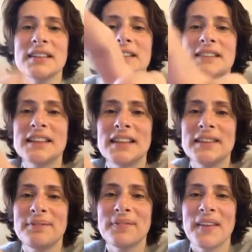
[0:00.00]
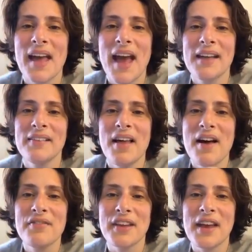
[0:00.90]
see. I
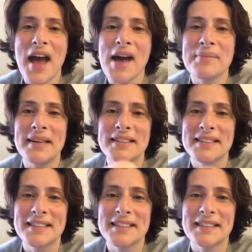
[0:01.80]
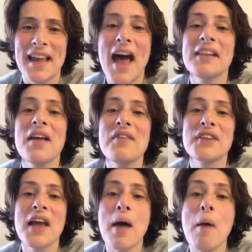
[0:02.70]
love the comments.
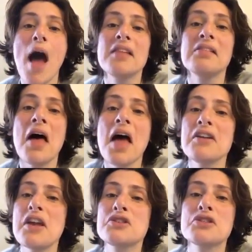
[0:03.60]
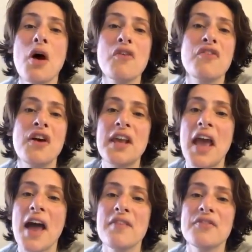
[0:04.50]
And it's so
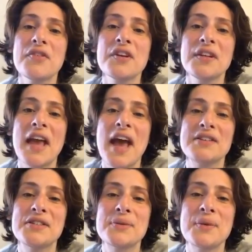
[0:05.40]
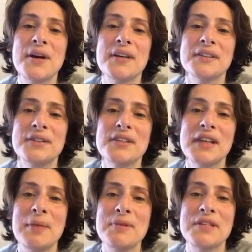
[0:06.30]
funny. I've really had to learn to
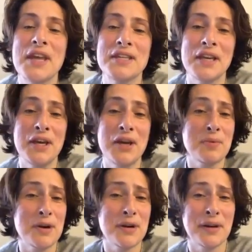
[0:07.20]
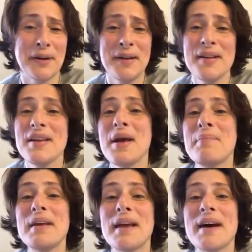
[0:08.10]
keep a sense of humor
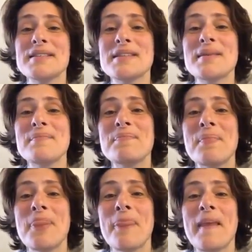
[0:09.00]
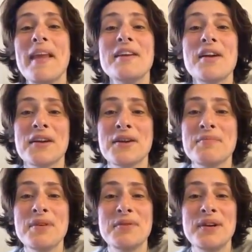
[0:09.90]
because in our
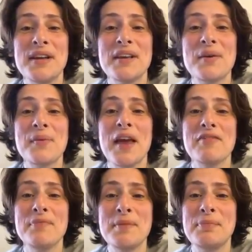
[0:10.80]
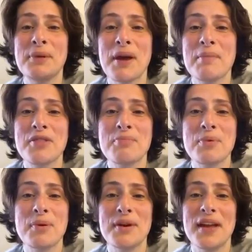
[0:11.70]
community, we have people come on the
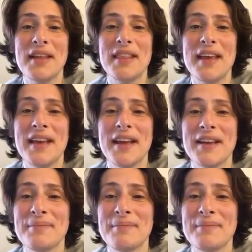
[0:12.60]
board and they